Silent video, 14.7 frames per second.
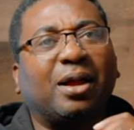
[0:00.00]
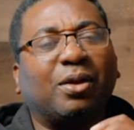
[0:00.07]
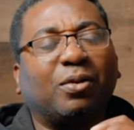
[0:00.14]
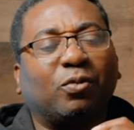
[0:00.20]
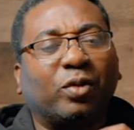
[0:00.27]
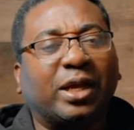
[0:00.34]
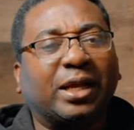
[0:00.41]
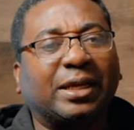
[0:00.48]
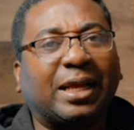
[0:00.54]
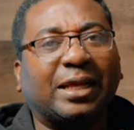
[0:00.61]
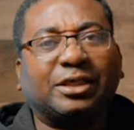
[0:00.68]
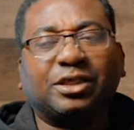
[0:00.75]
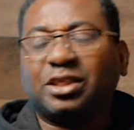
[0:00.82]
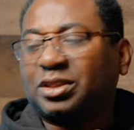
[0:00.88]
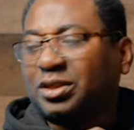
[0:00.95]
When I
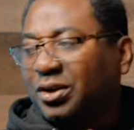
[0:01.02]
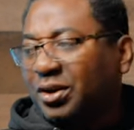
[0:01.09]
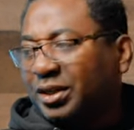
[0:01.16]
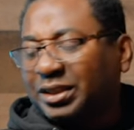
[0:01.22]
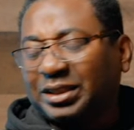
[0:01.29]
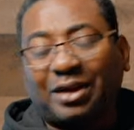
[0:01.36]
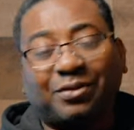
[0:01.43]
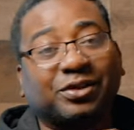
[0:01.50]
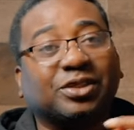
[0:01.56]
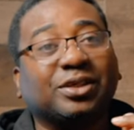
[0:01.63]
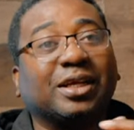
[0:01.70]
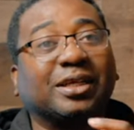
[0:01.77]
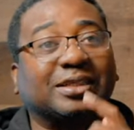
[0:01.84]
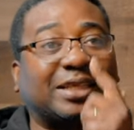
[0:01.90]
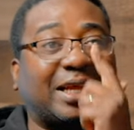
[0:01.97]
just got it, I was so
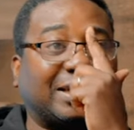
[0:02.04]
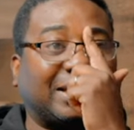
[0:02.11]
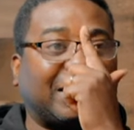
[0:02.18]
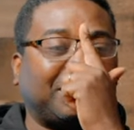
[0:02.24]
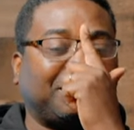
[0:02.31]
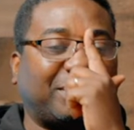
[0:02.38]
excited.